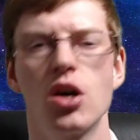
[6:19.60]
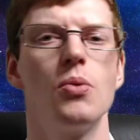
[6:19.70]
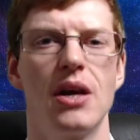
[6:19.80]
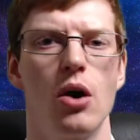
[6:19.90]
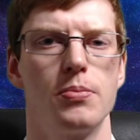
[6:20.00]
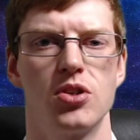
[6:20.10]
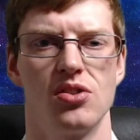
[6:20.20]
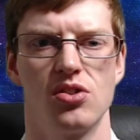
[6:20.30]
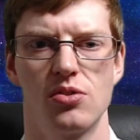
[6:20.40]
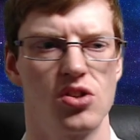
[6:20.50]

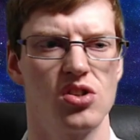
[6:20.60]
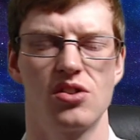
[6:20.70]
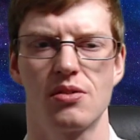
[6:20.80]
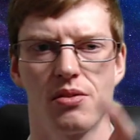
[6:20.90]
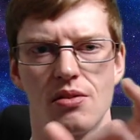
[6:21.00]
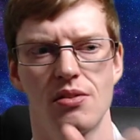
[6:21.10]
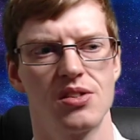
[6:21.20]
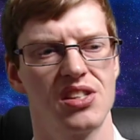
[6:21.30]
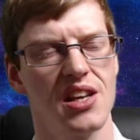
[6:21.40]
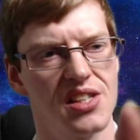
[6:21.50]
options, just
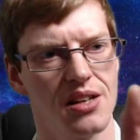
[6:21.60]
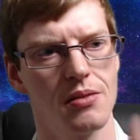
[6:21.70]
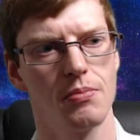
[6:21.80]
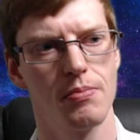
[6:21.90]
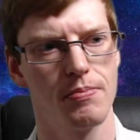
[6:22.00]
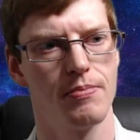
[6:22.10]
setting